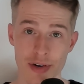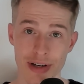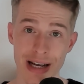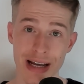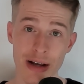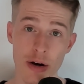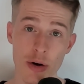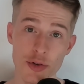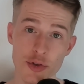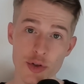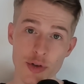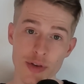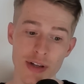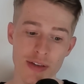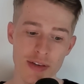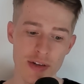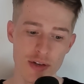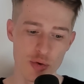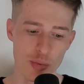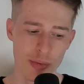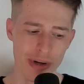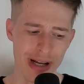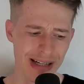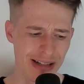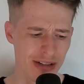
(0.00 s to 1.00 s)
I also did this
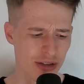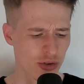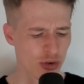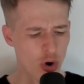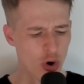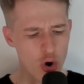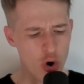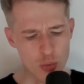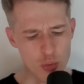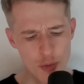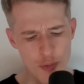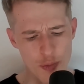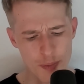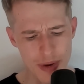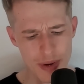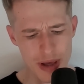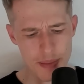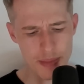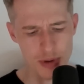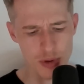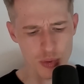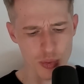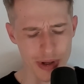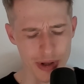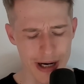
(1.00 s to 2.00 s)
when I talk with
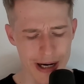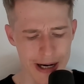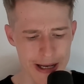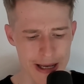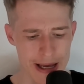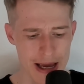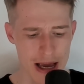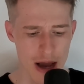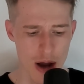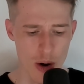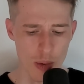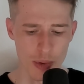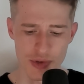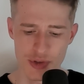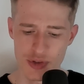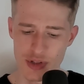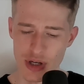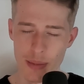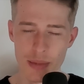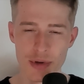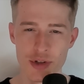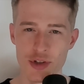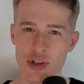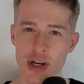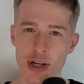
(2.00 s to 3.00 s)
people, when I when
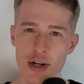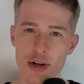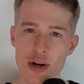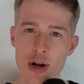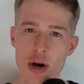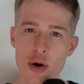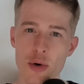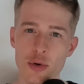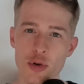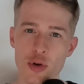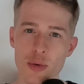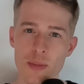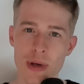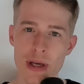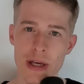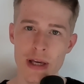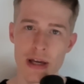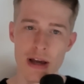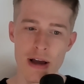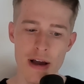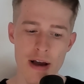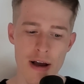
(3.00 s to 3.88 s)
someone said no to me,